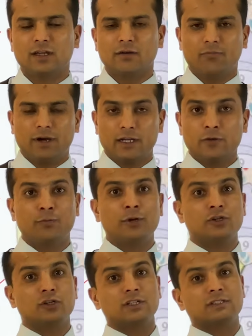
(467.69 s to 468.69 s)
But if
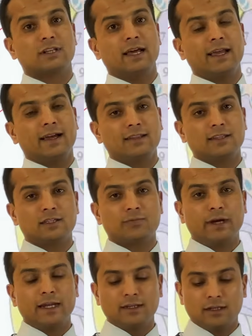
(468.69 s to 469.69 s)
patient is lying on the
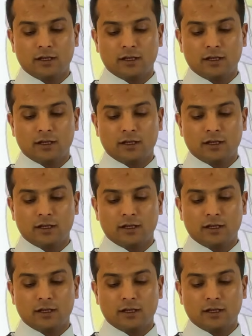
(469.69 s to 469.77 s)
spine,